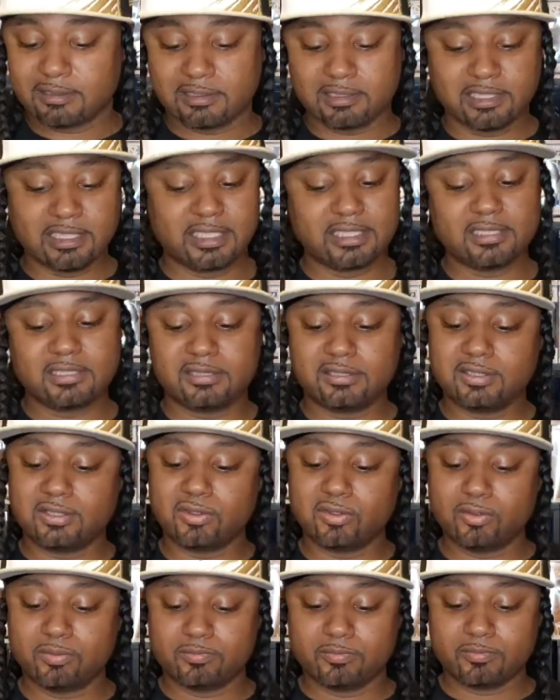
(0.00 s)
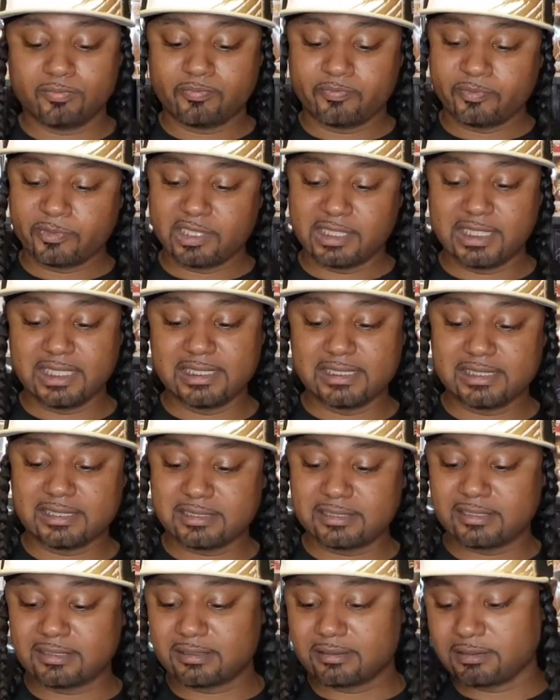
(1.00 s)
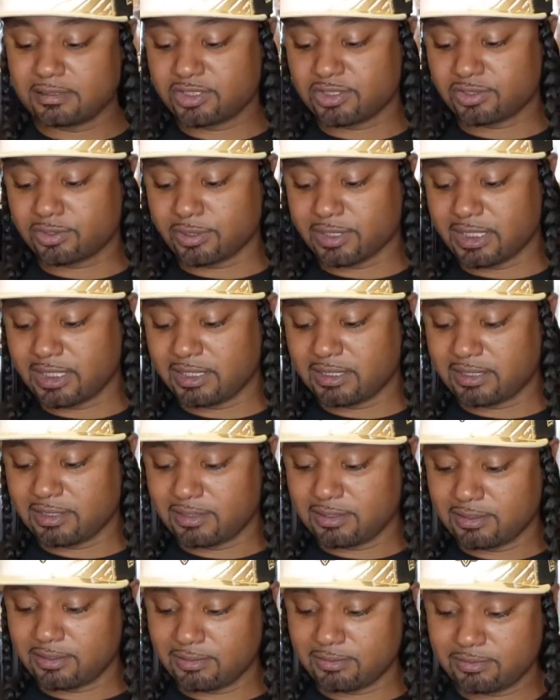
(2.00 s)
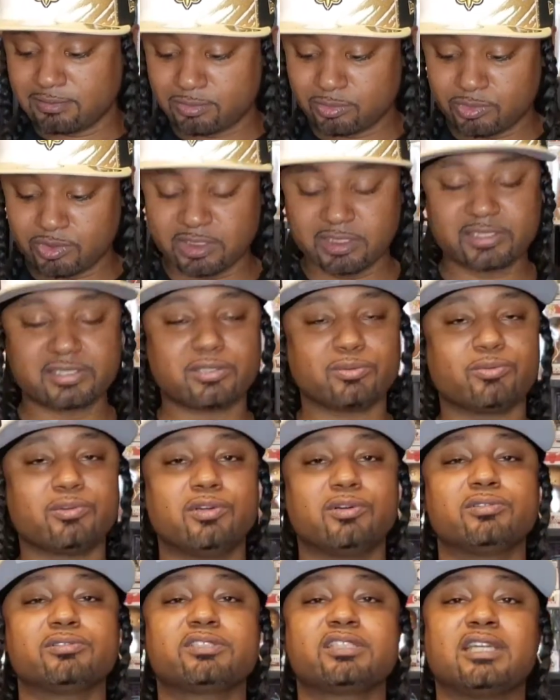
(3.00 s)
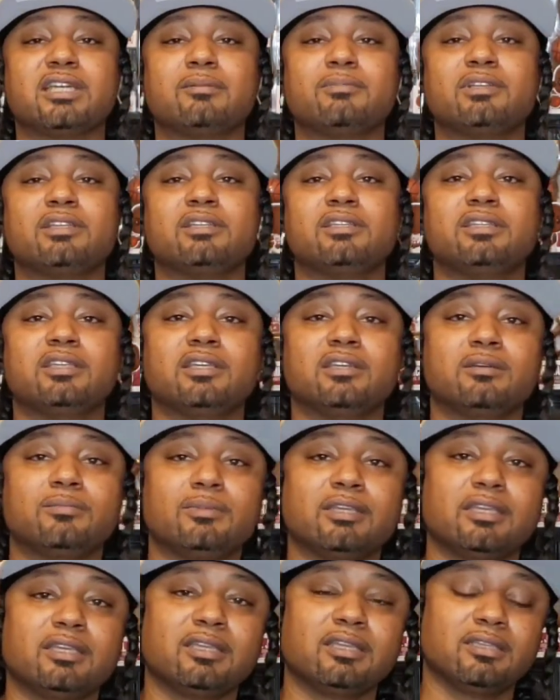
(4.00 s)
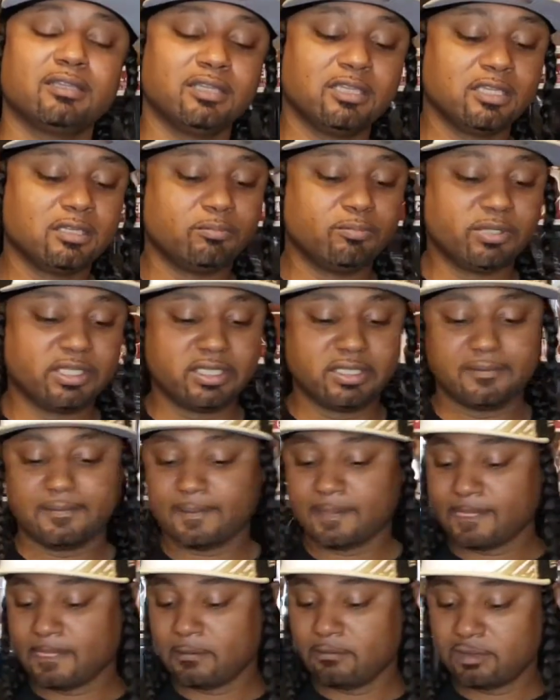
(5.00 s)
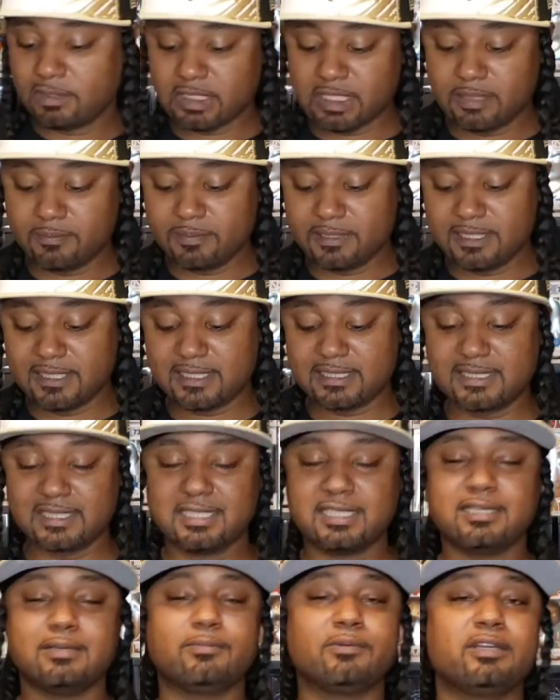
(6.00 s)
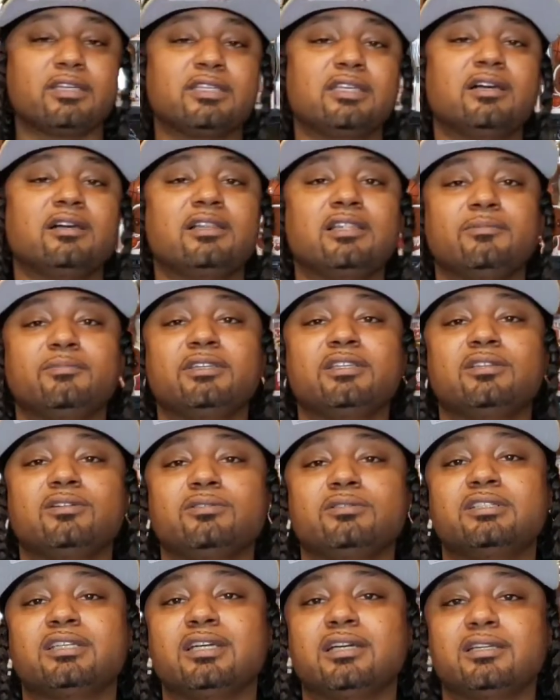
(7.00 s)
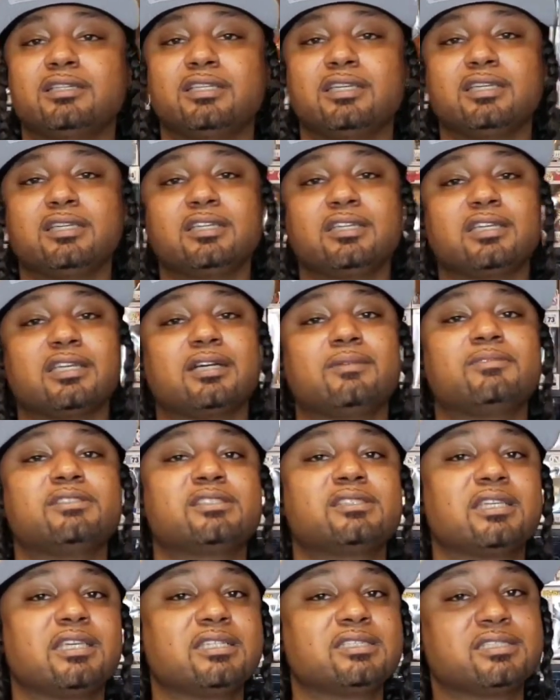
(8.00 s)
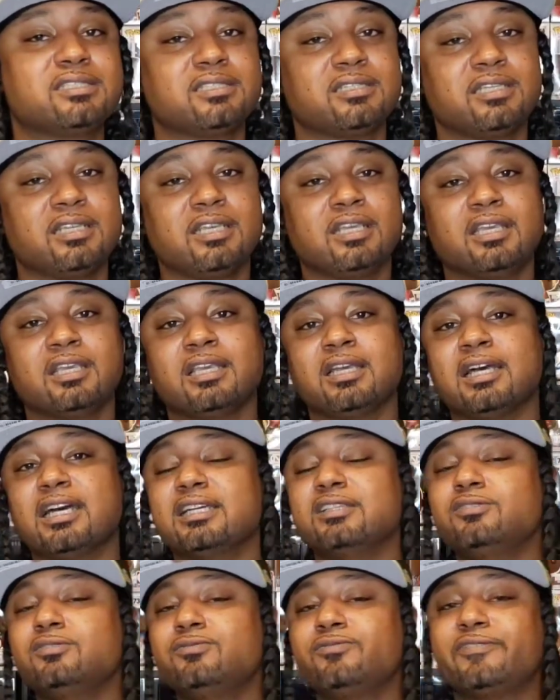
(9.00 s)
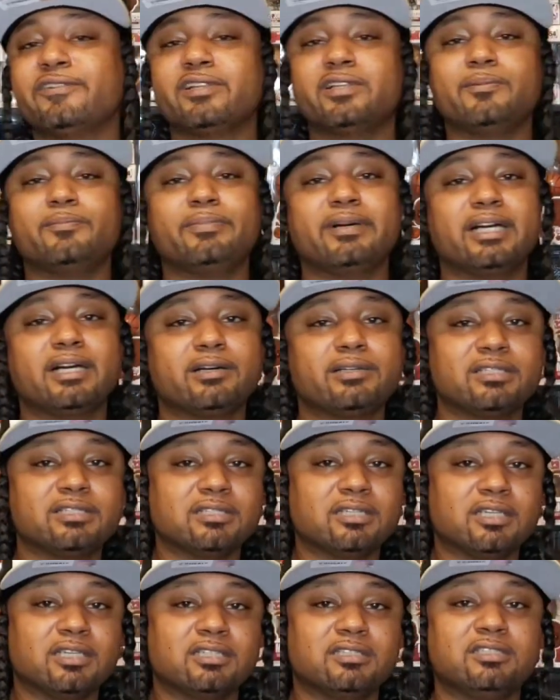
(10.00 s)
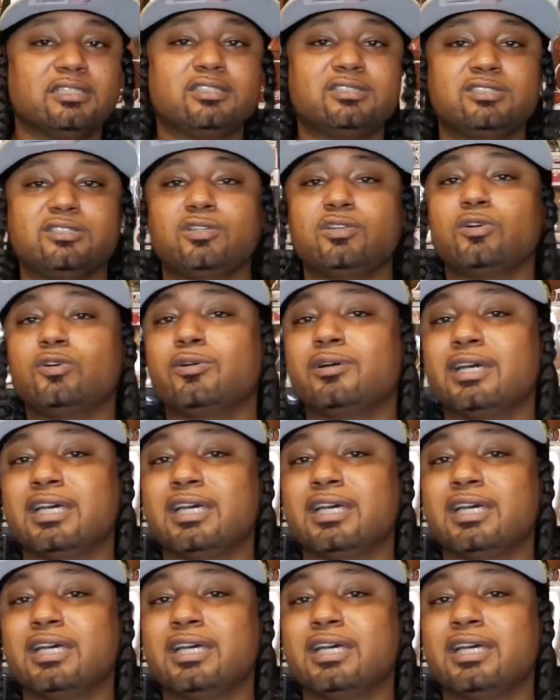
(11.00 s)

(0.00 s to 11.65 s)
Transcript: Leather dope, laces straight, you know, just the wrong time of the year, man. But with that being said, bro, y'all let me know down there in the comment section how you feel about it. Did you go